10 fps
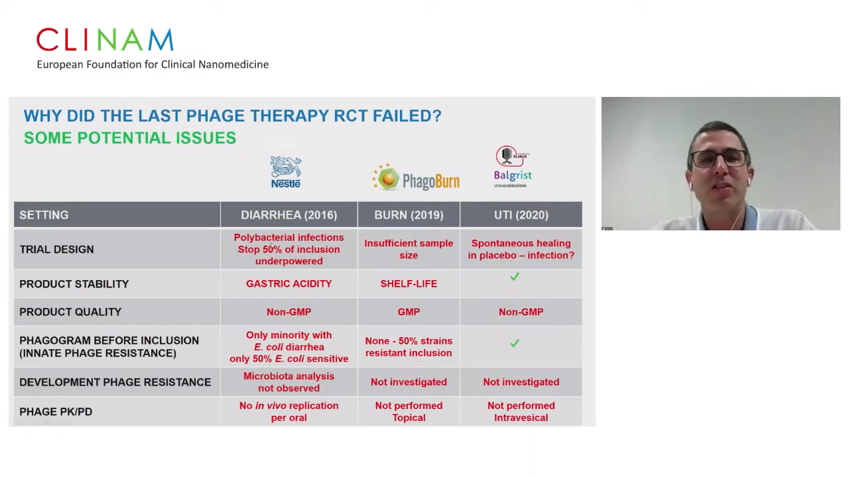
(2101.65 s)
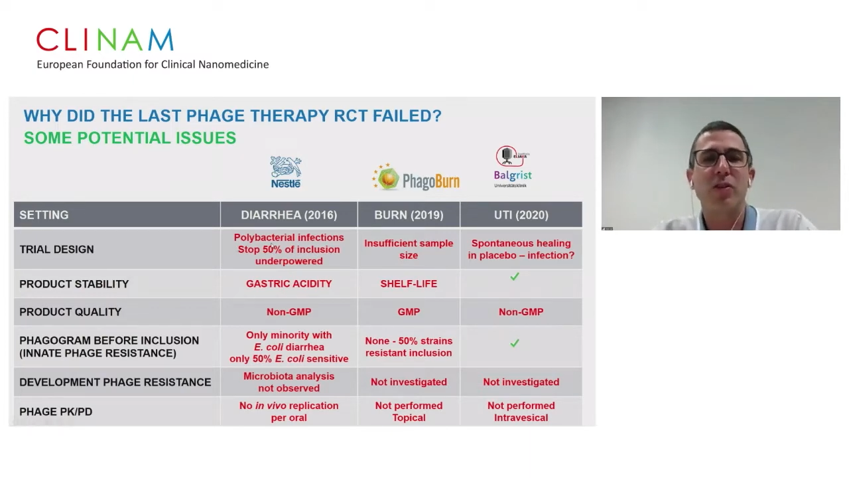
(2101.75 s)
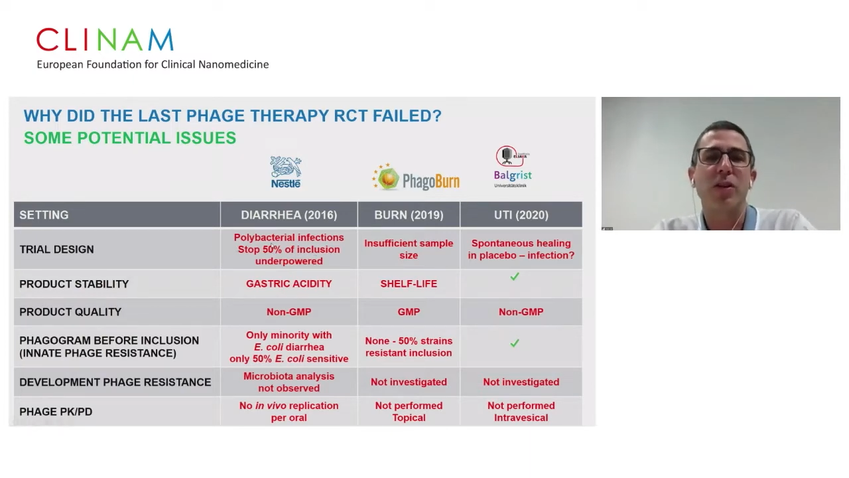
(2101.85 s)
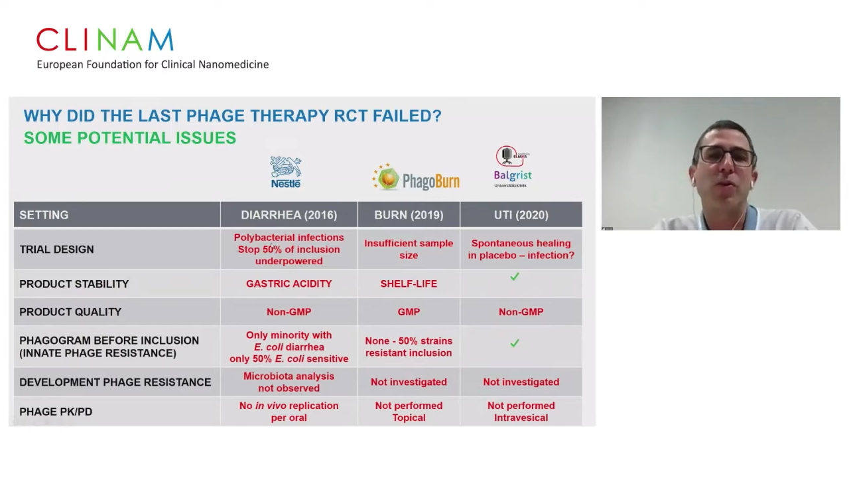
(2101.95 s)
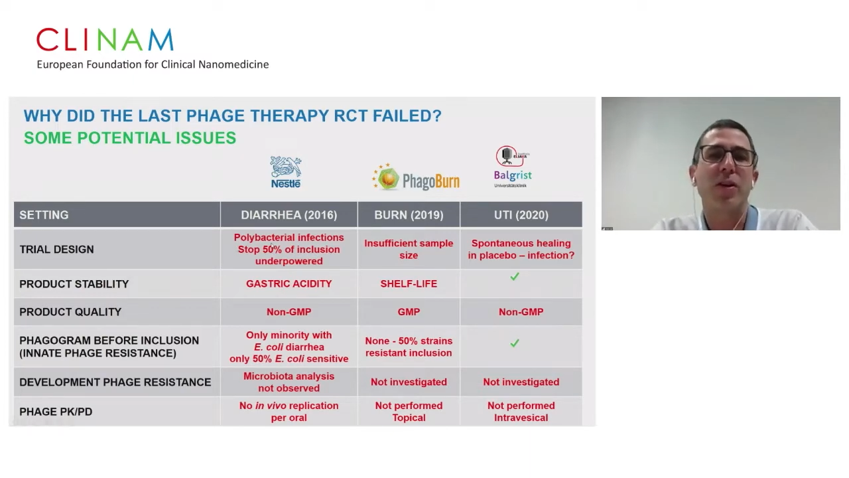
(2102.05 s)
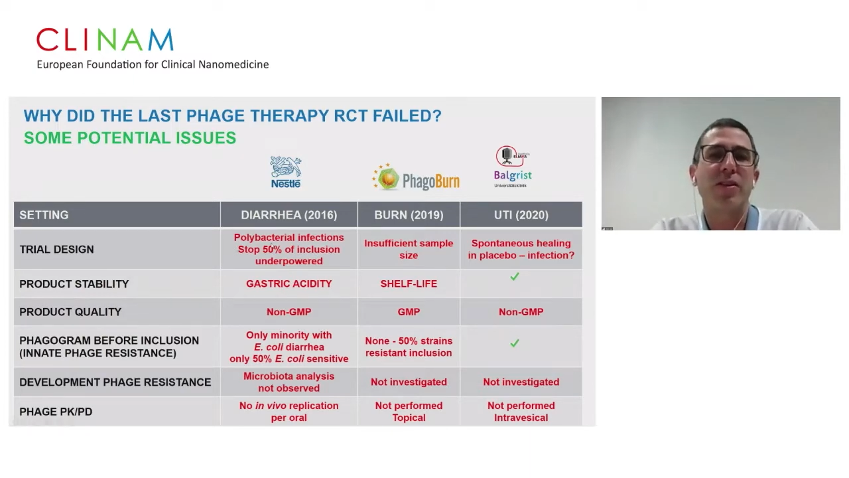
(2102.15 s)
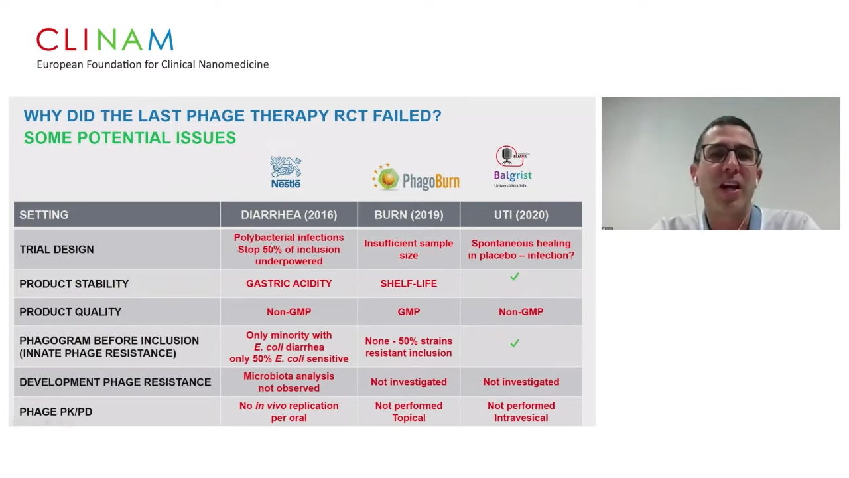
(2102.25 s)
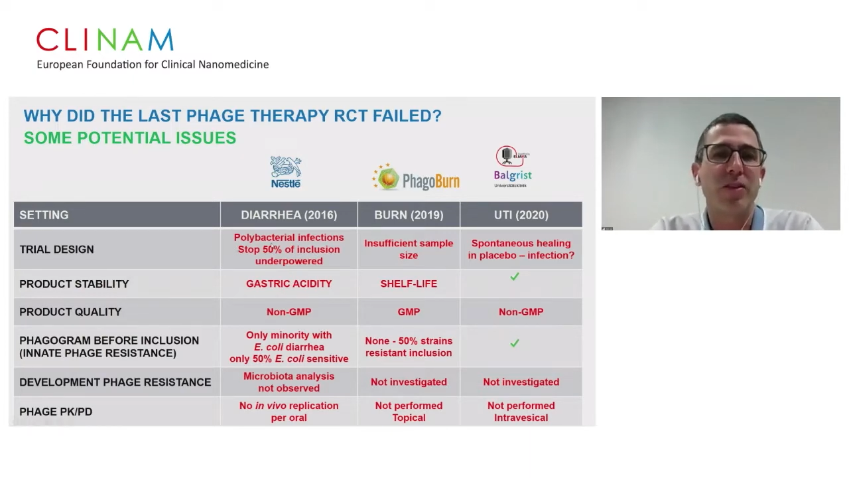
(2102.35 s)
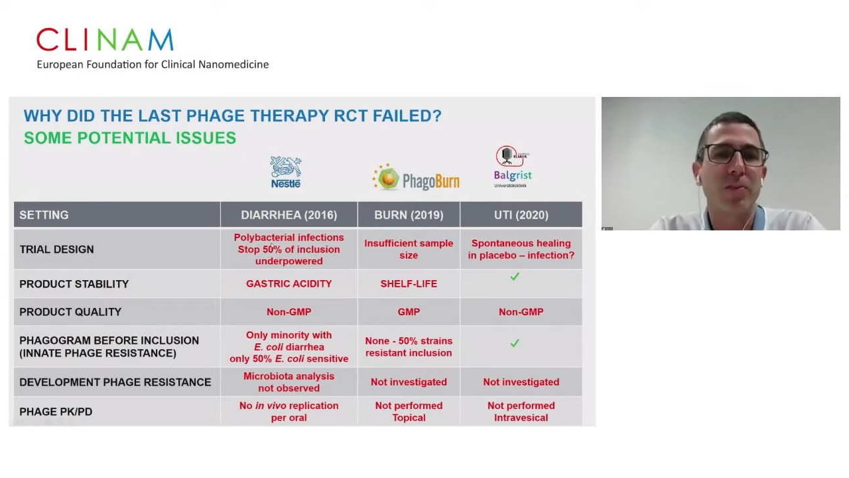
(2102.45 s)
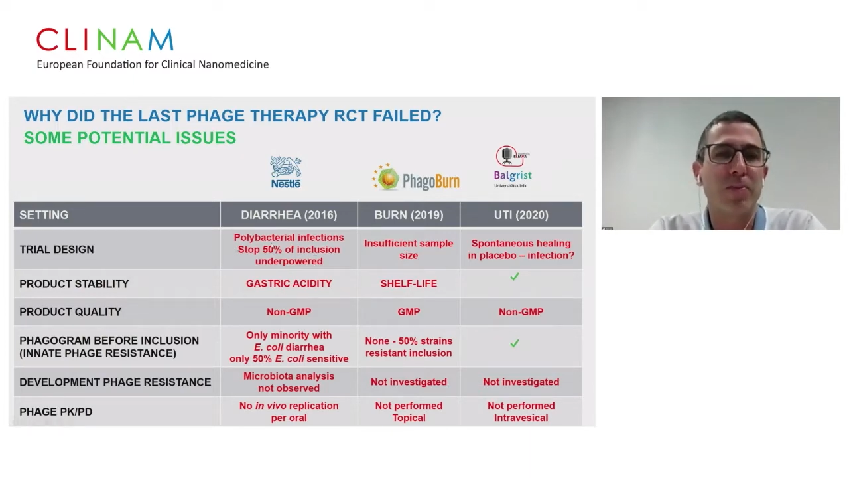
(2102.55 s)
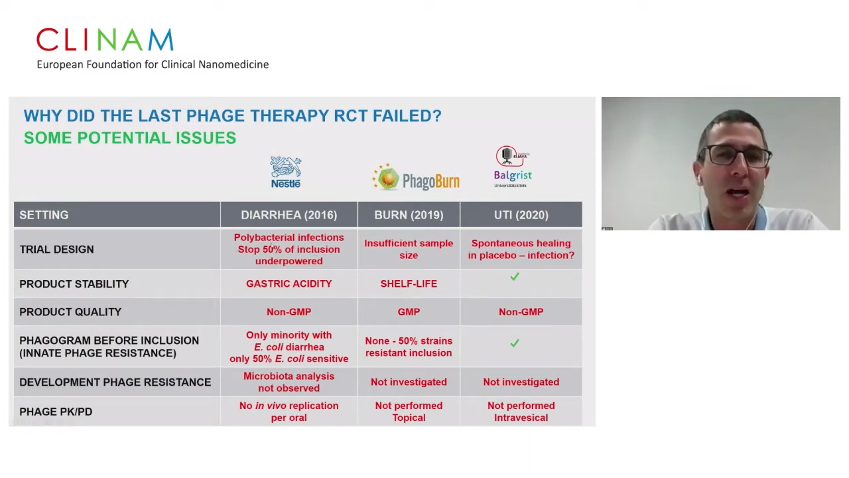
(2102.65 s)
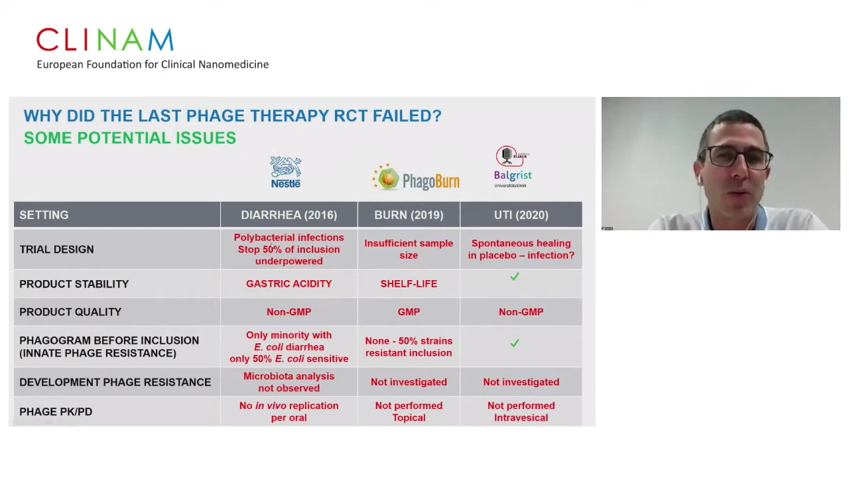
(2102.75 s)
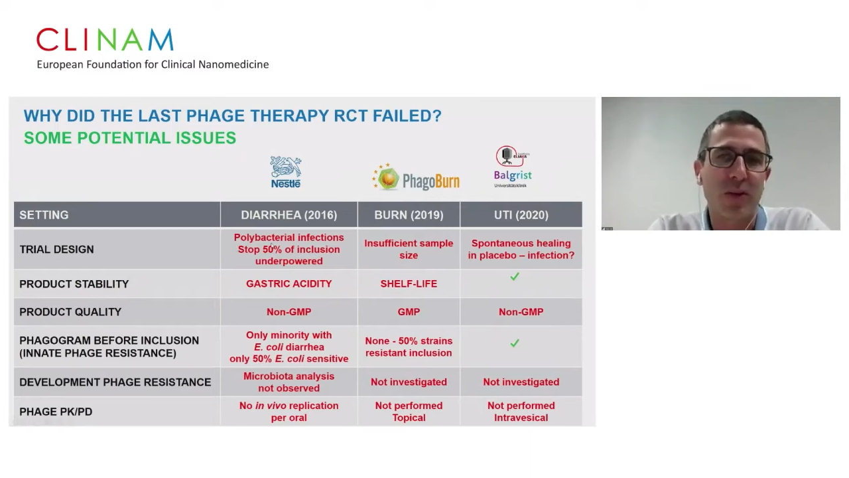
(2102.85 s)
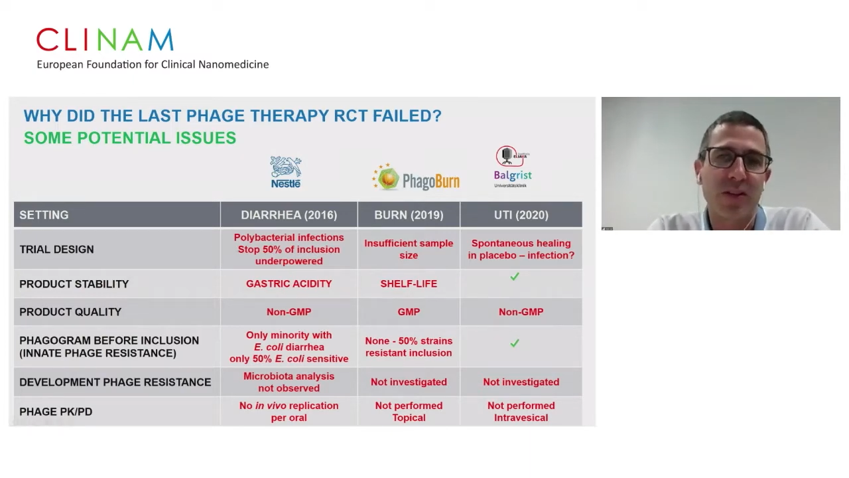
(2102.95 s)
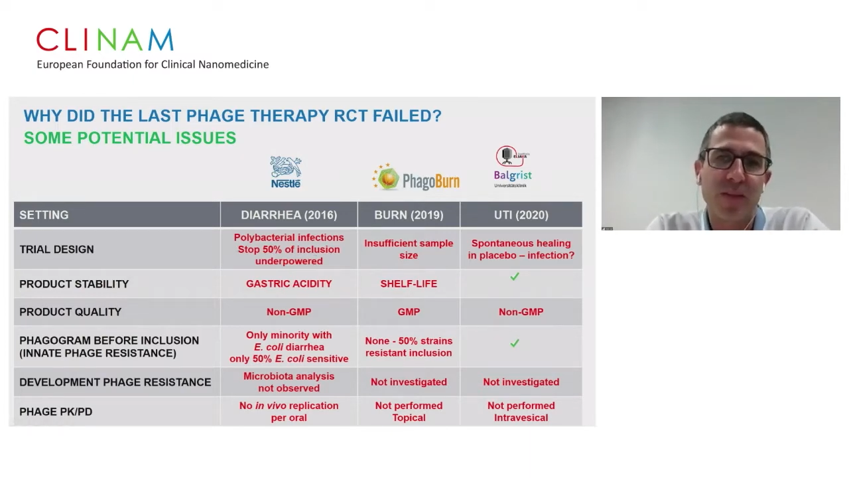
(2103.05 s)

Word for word: so it was underpowered.